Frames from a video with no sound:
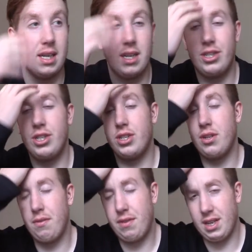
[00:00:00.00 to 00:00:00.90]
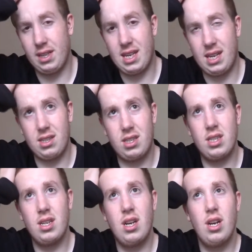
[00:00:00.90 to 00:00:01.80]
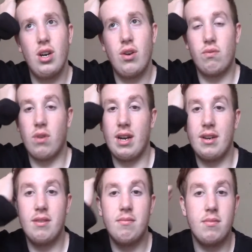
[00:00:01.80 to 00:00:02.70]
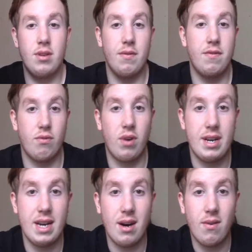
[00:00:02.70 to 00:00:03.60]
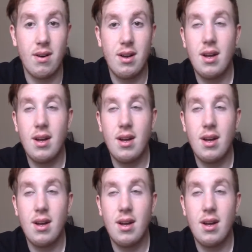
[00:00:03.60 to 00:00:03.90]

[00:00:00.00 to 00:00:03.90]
I just don't think that's right, for right now.